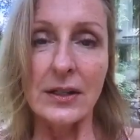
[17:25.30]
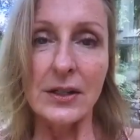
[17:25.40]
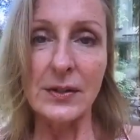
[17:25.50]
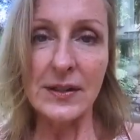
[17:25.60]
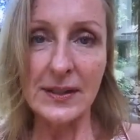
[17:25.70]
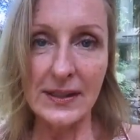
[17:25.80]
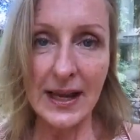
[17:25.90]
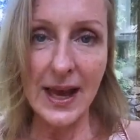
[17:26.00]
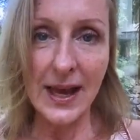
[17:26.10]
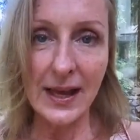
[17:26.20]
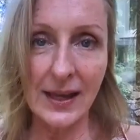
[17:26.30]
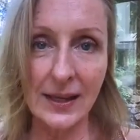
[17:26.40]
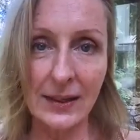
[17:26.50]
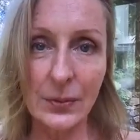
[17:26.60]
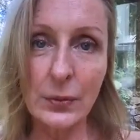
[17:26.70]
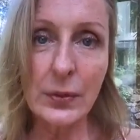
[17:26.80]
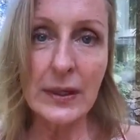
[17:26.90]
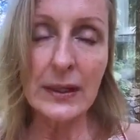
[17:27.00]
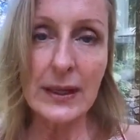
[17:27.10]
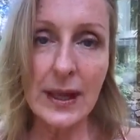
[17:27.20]
to stay
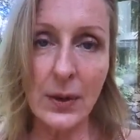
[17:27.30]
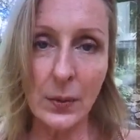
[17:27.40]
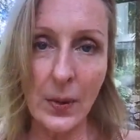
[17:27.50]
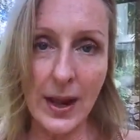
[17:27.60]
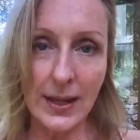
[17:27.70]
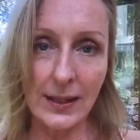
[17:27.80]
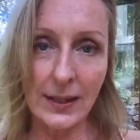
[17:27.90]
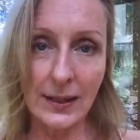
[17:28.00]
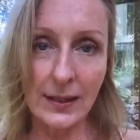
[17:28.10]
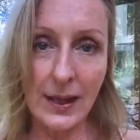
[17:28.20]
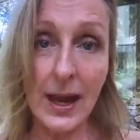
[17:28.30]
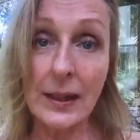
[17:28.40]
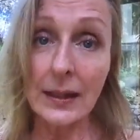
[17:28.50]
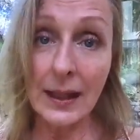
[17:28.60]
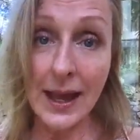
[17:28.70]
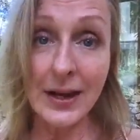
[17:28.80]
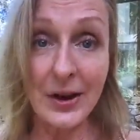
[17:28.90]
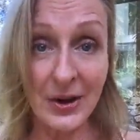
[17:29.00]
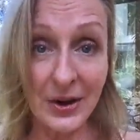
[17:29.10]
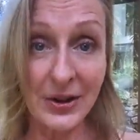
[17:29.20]
really awake and let
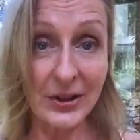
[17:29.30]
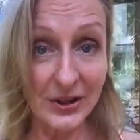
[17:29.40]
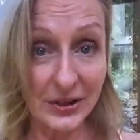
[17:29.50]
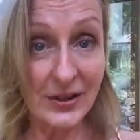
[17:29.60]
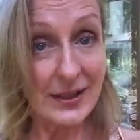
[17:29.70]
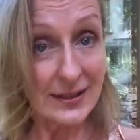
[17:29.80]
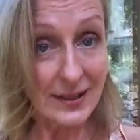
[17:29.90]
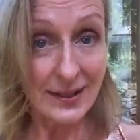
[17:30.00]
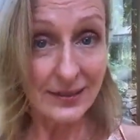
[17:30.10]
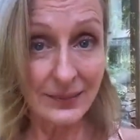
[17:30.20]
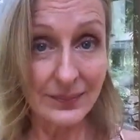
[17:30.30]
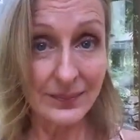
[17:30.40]
all the goodness in.